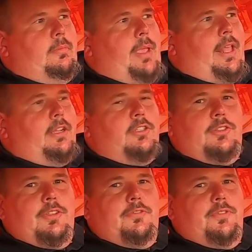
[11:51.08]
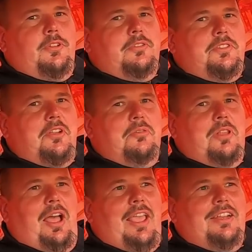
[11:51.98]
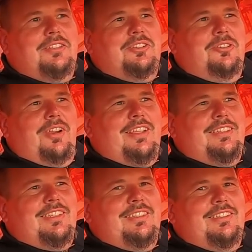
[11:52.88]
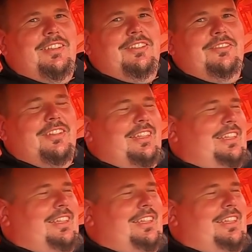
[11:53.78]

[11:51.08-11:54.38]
man, it feels so light. It's crazy. So